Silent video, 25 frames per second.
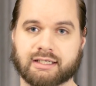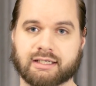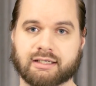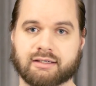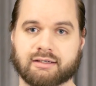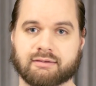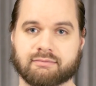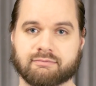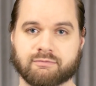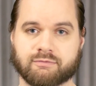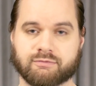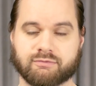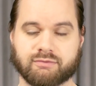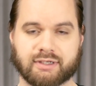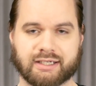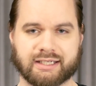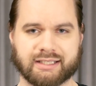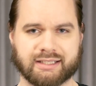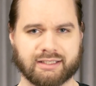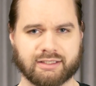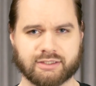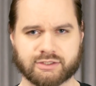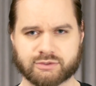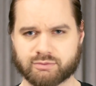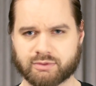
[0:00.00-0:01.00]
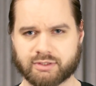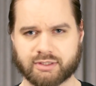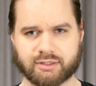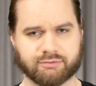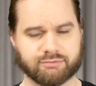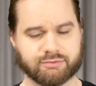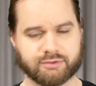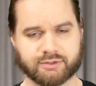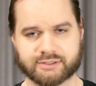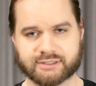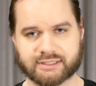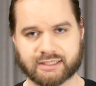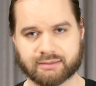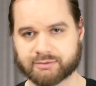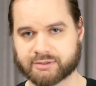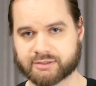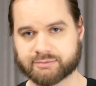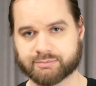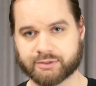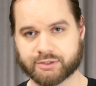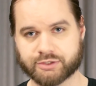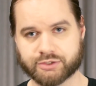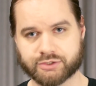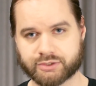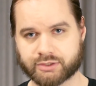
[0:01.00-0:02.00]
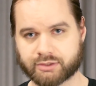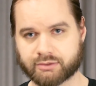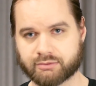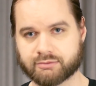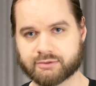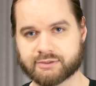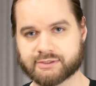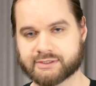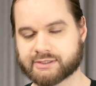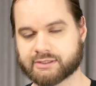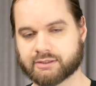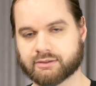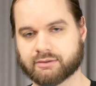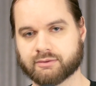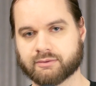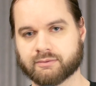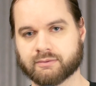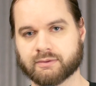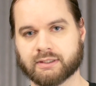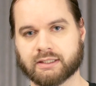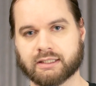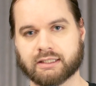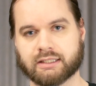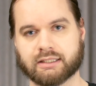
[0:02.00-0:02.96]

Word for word: I think it's one of the first times it's been shown, so